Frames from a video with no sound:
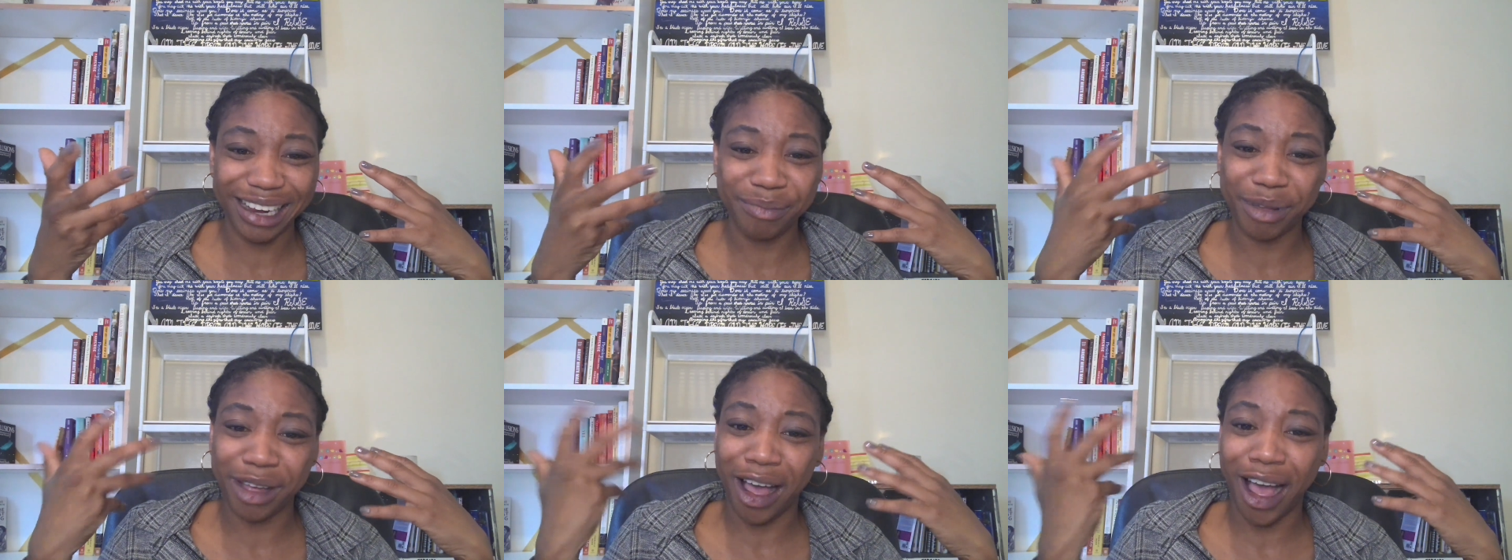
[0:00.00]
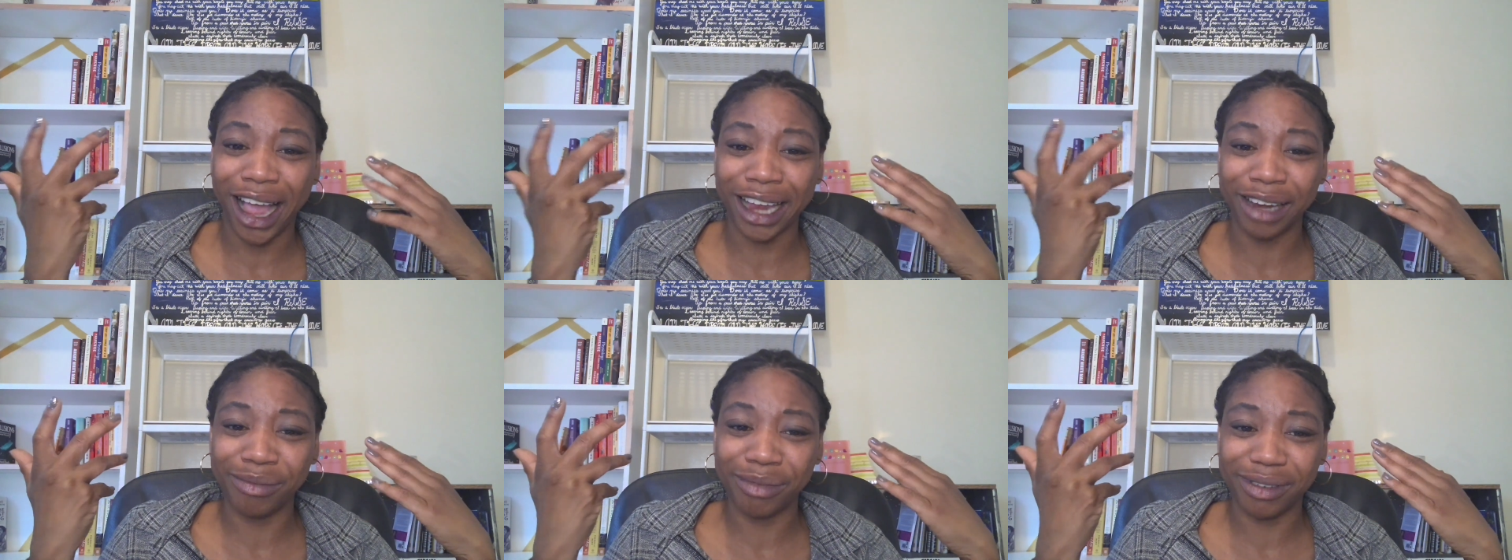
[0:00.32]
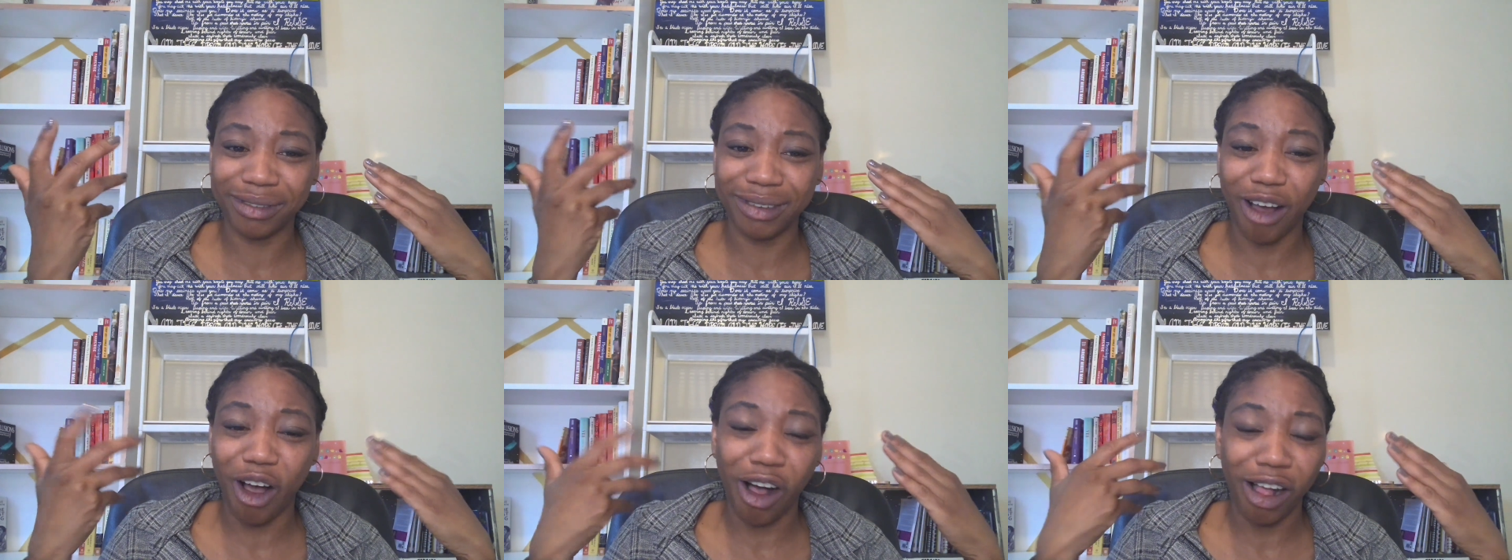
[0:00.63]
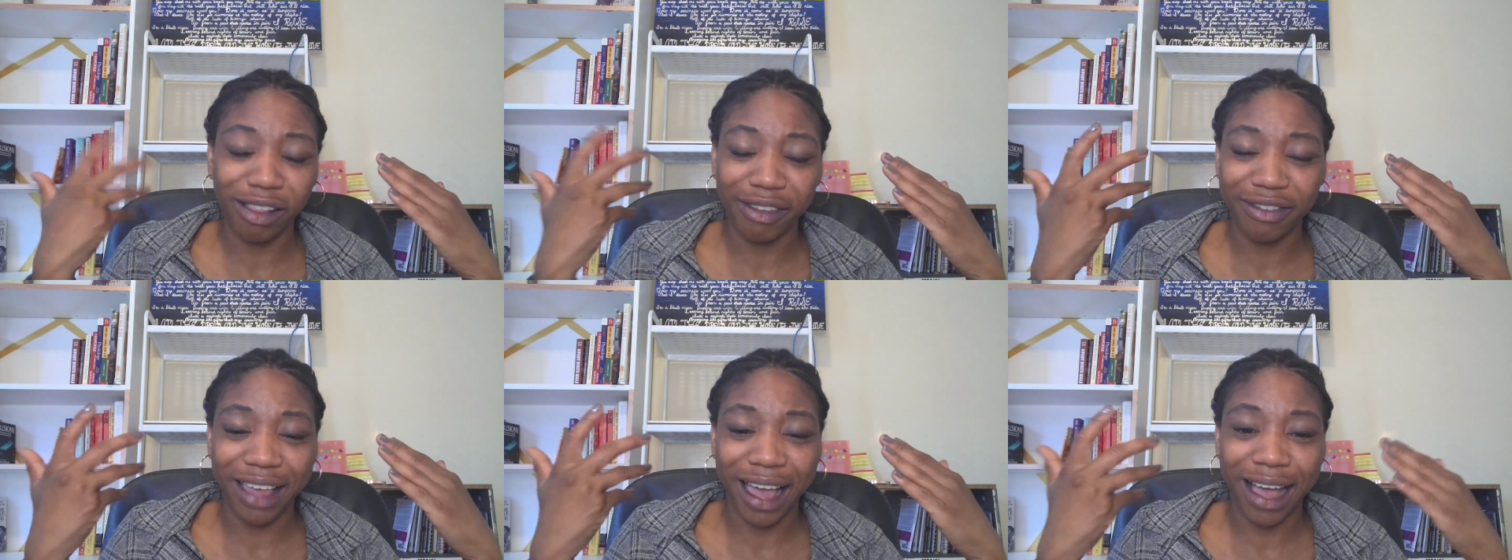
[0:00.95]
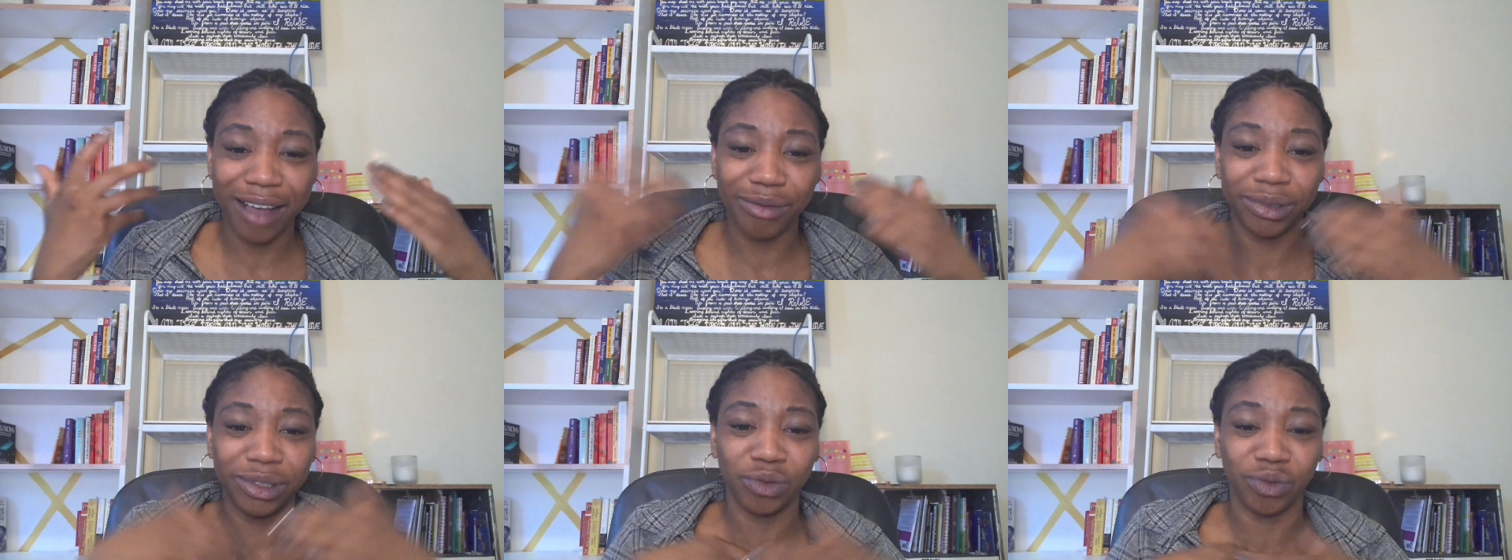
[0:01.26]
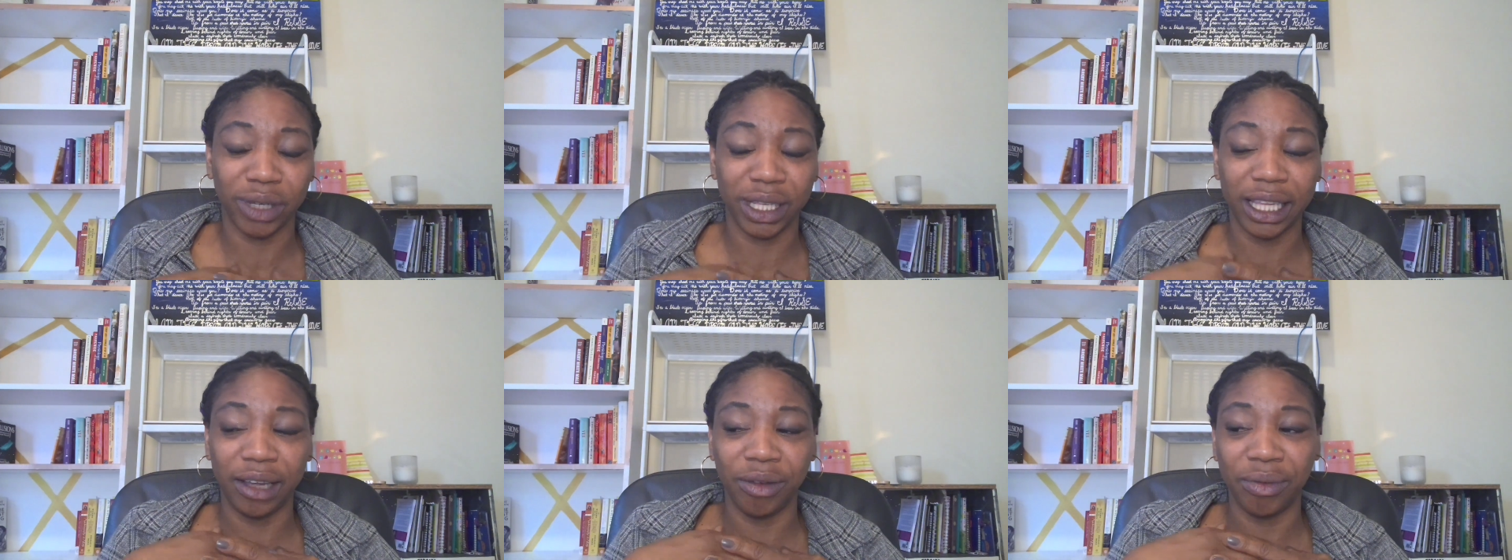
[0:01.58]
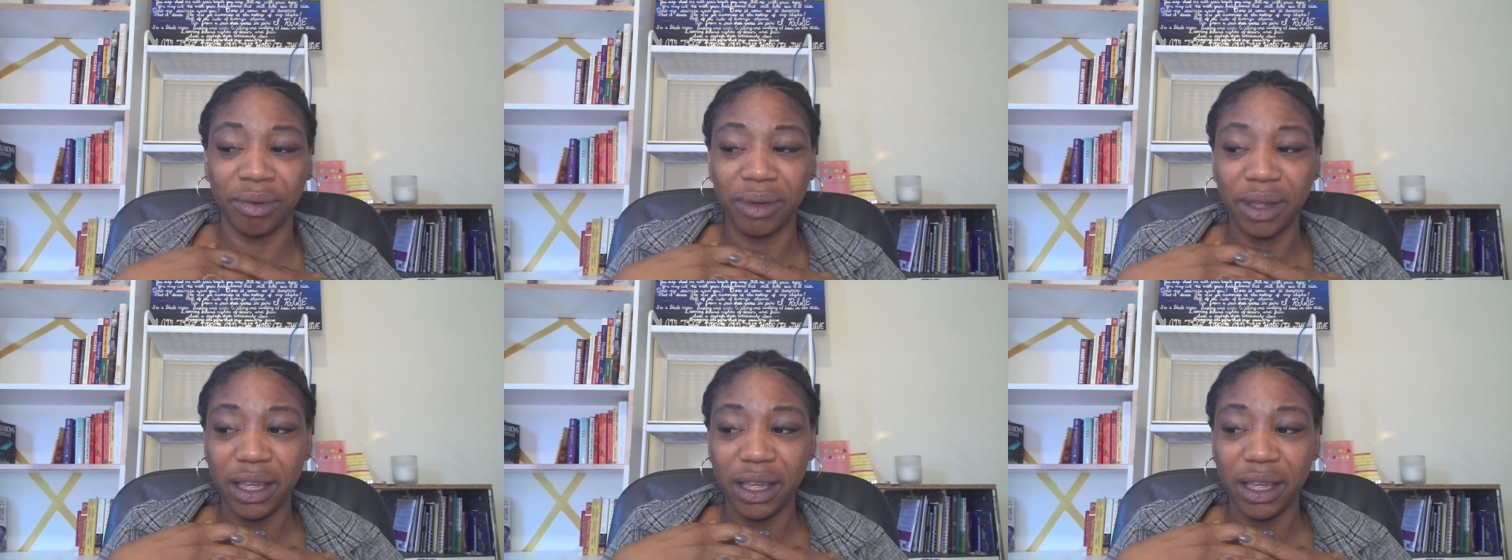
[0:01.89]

behind all of that was really